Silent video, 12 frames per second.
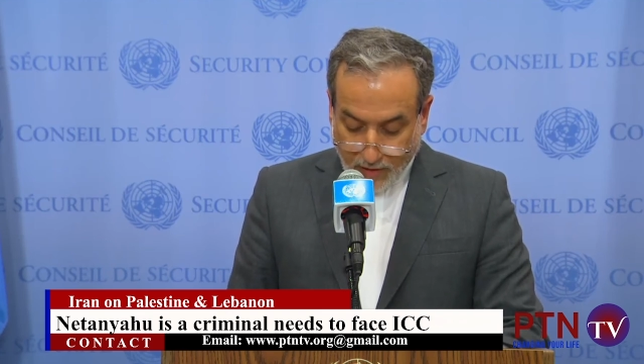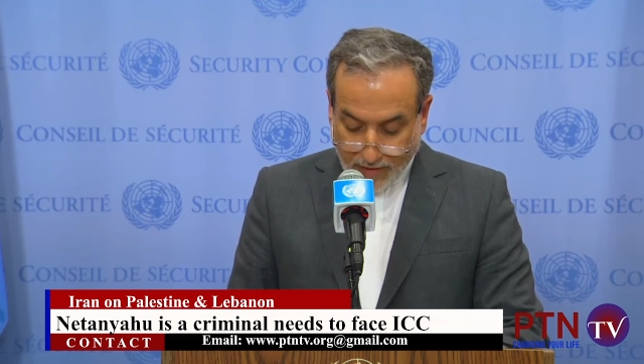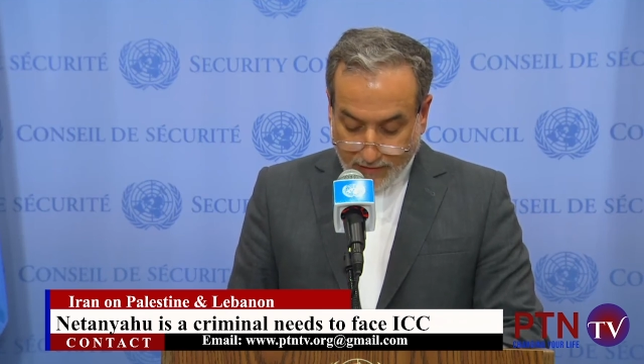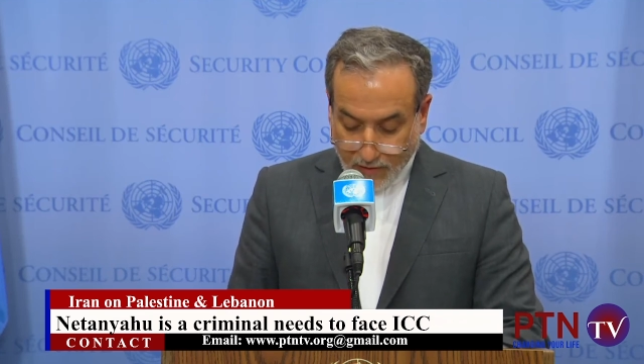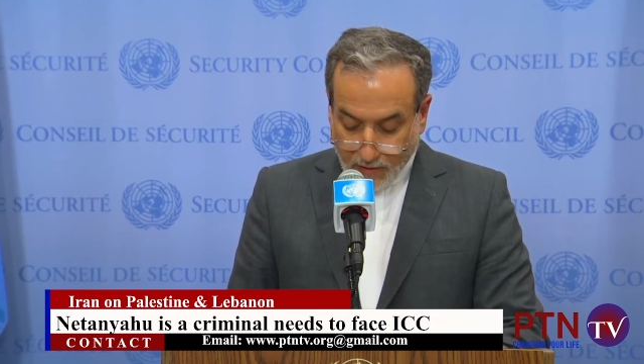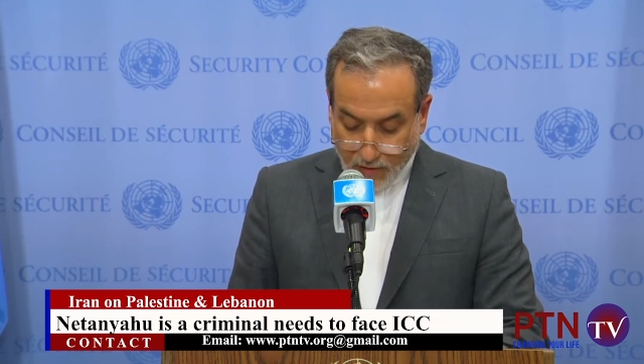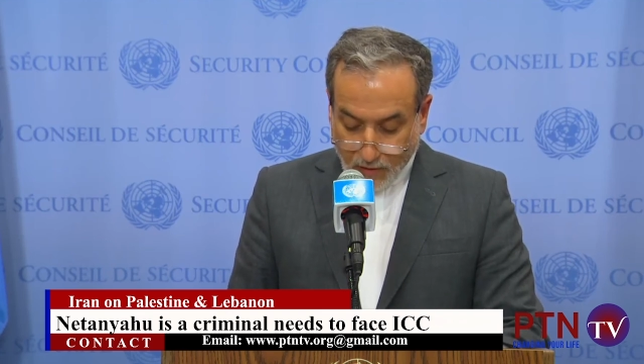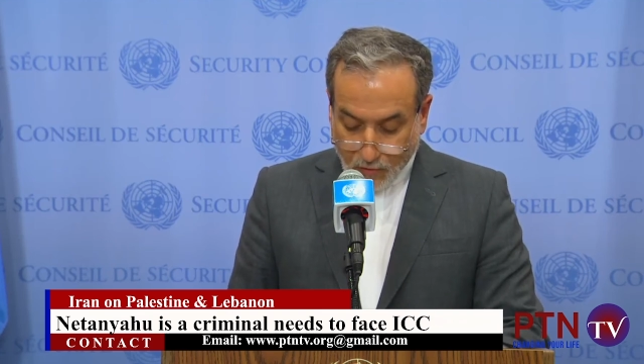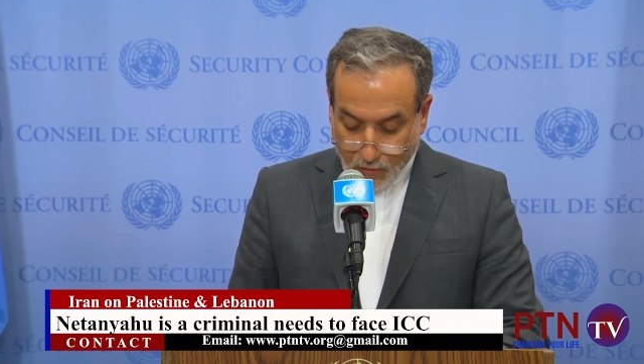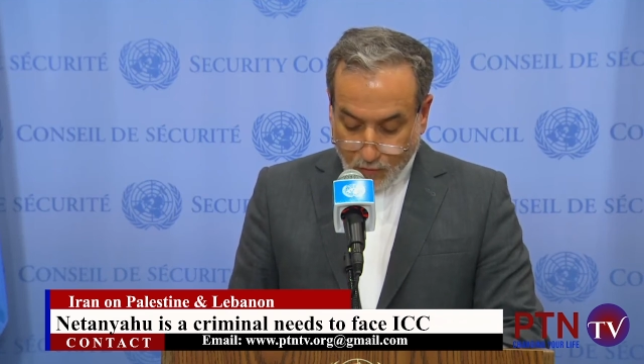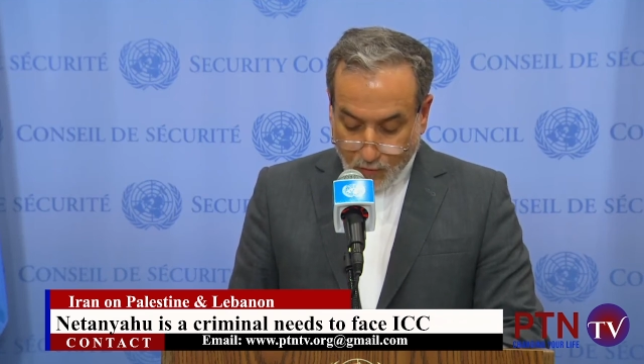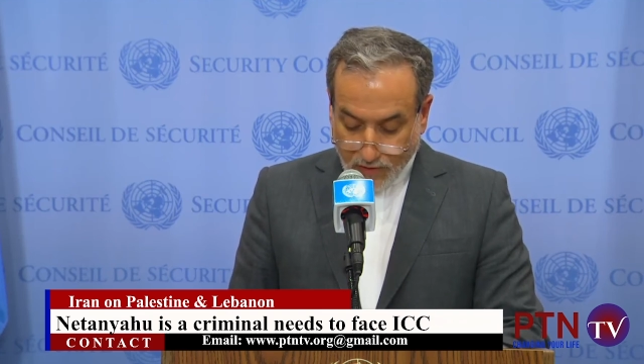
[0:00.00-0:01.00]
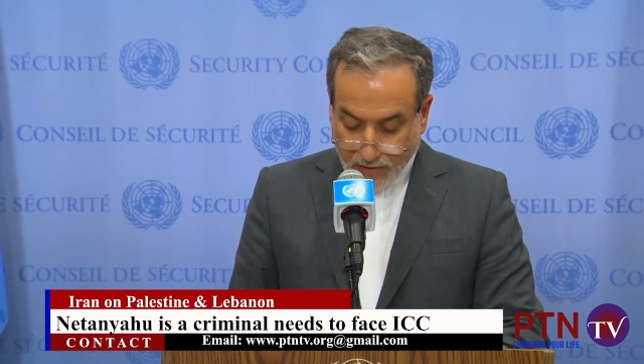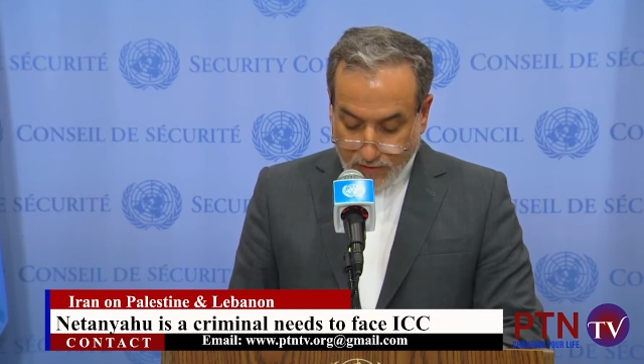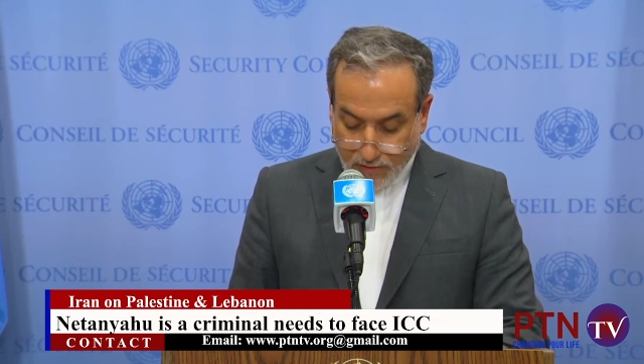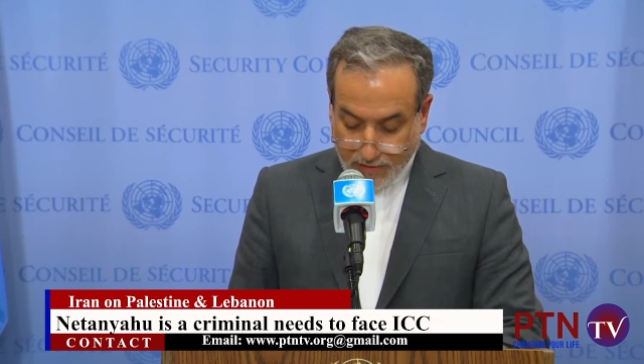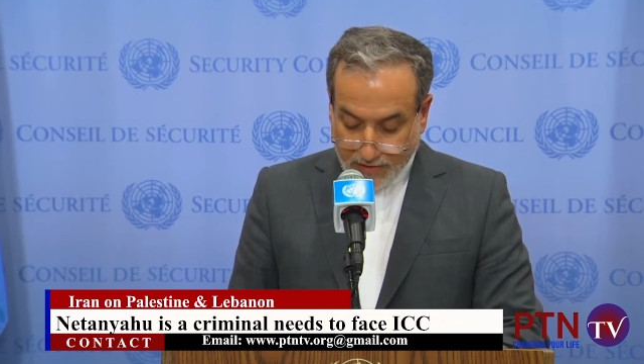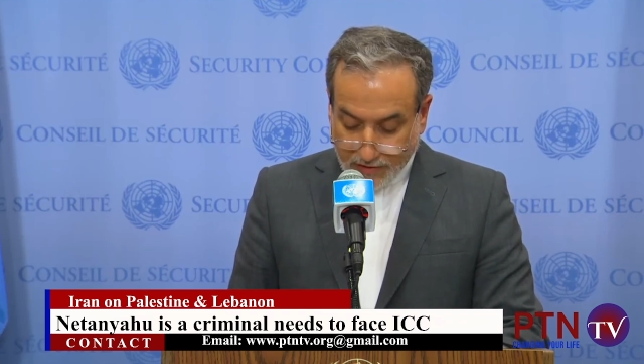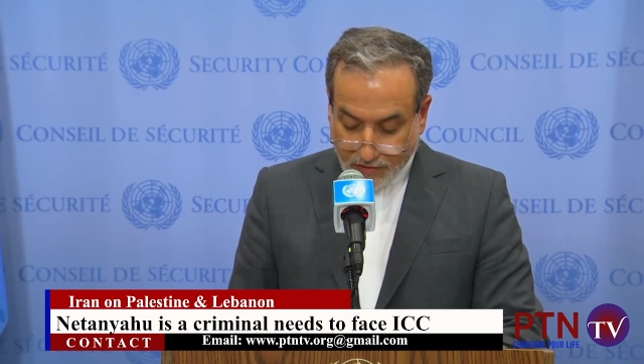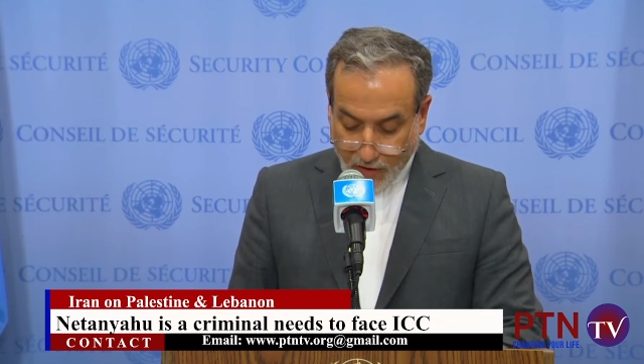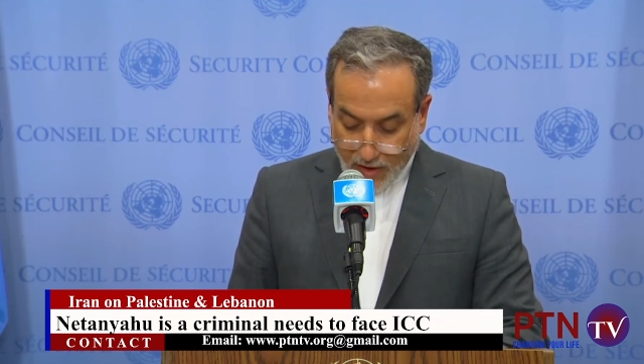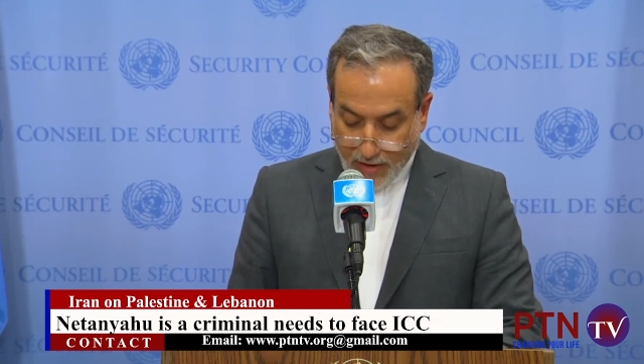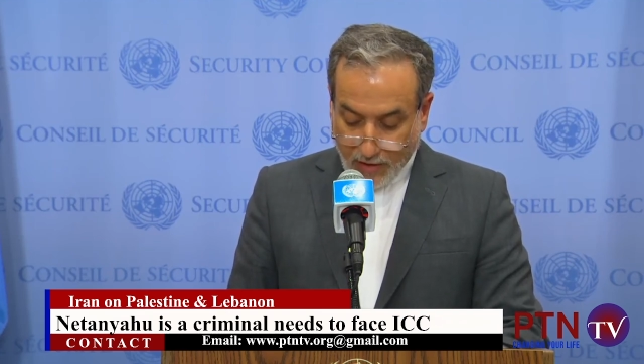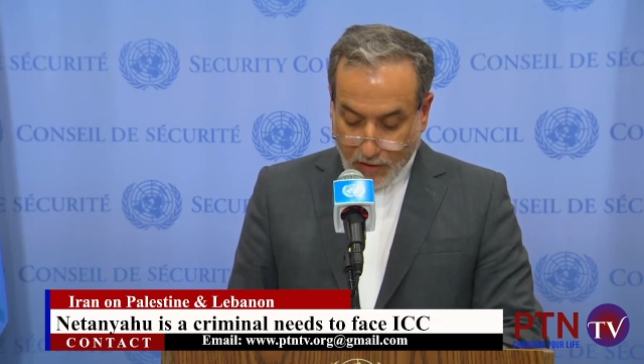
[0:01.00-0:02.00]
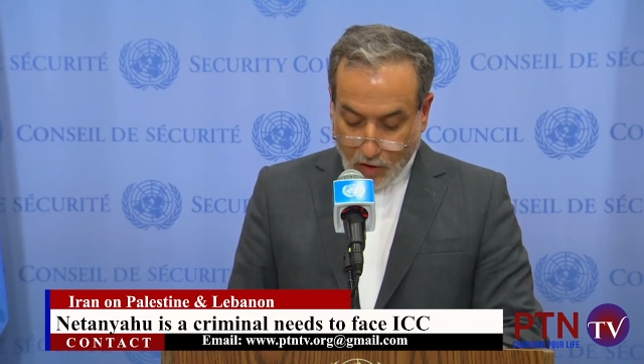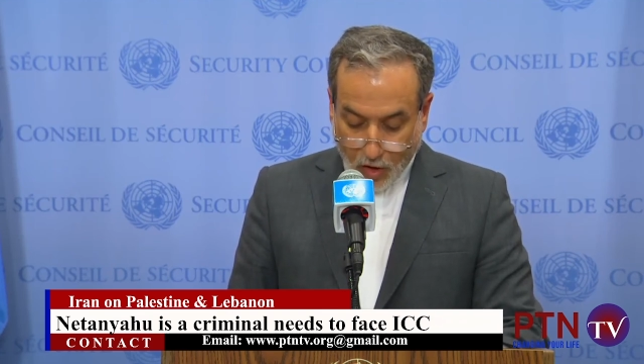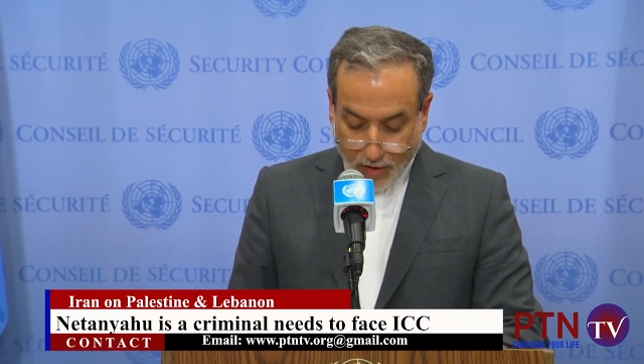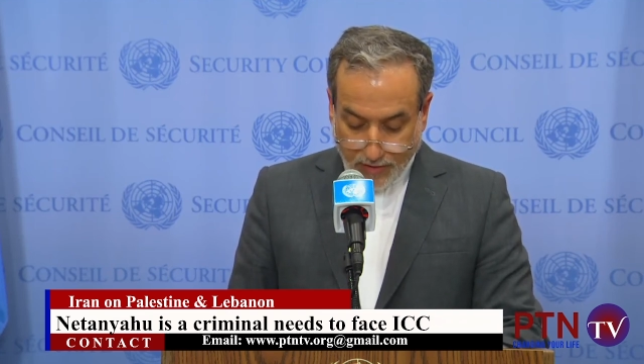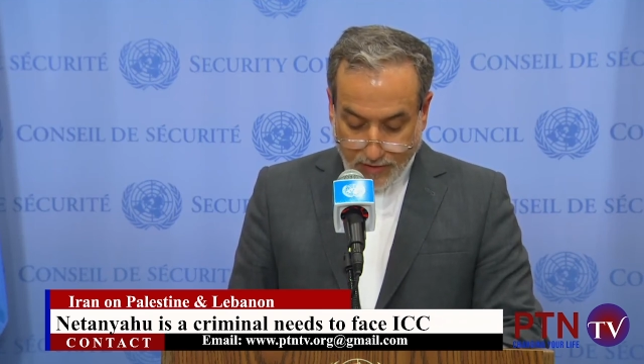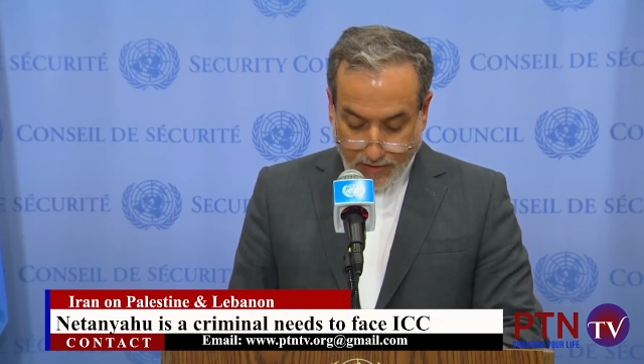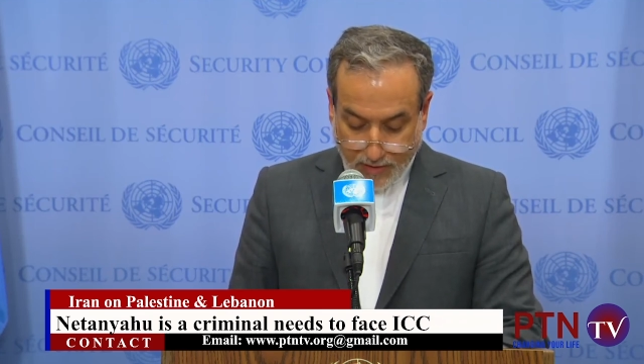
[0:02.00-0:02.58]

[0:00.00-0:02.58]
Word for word: Netanyahu was decrying lies